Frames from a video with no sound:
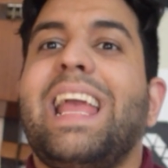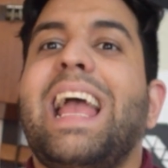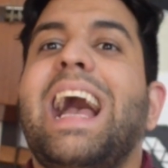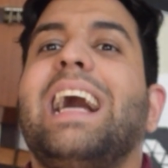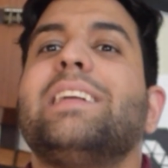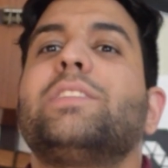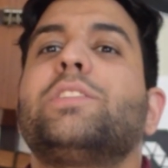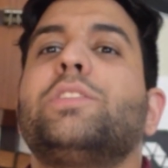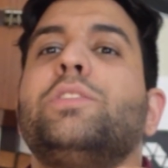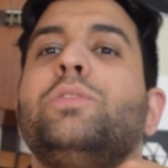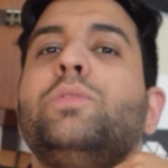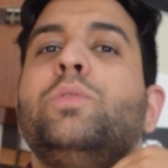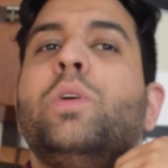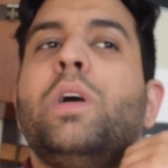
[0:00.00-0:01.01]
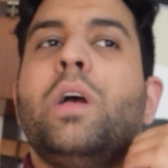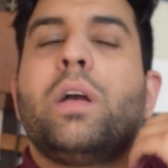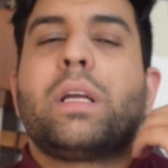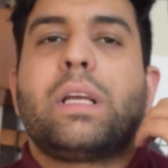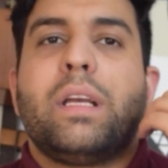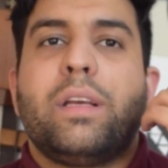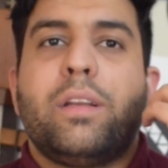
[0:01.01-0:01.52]
they had to
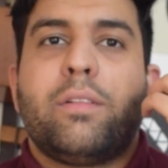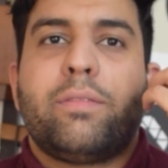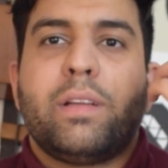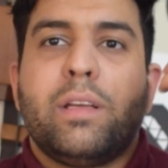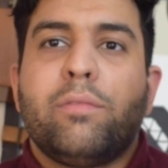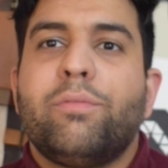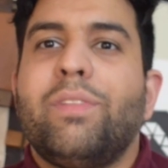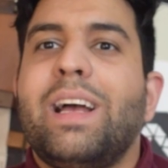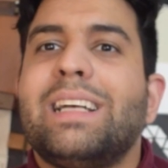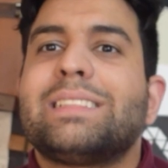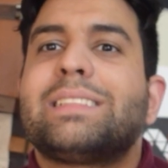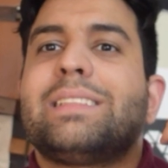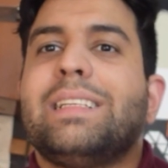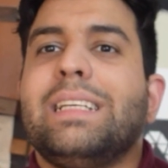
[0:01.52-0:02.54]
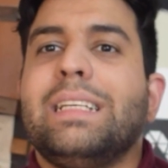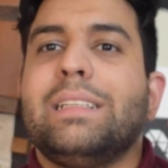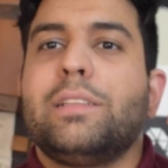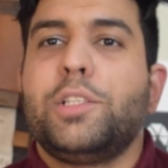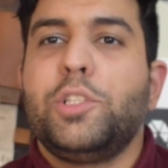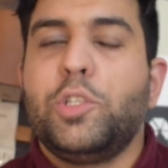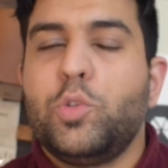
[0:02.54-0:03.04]
kind of invest
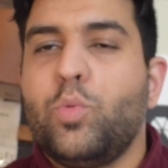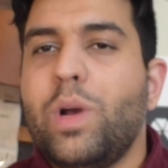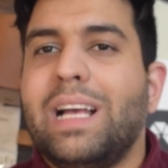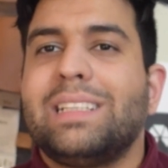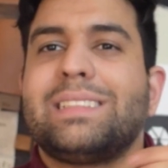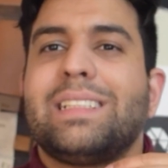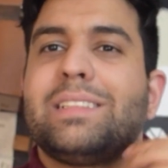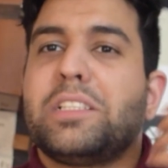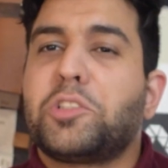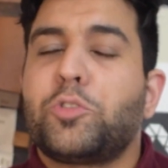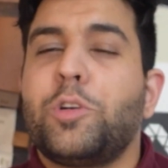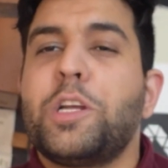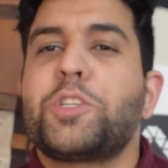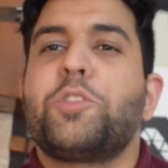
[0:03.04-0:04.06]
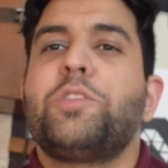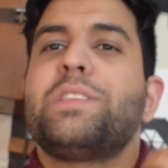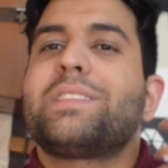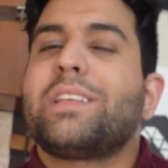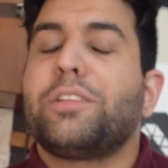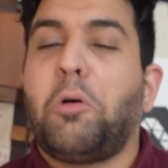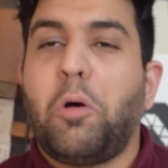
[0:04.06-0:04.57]
in the US and the
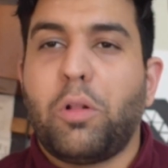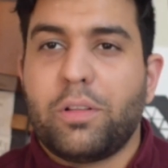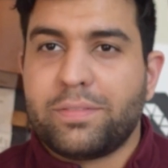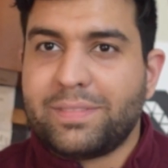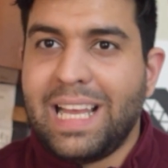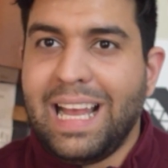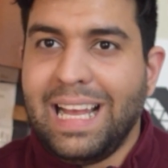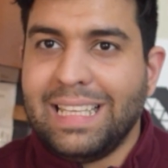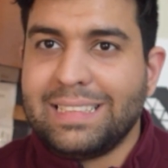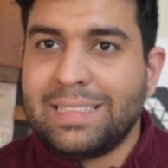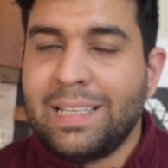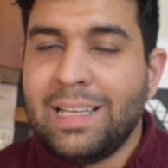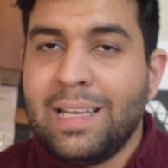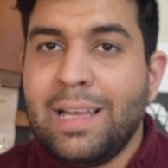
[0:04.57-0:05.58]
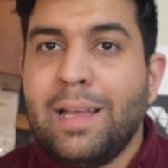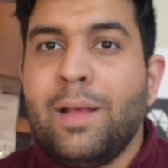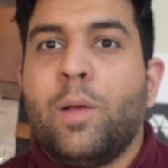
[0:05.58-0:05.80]
treasuries and all of that.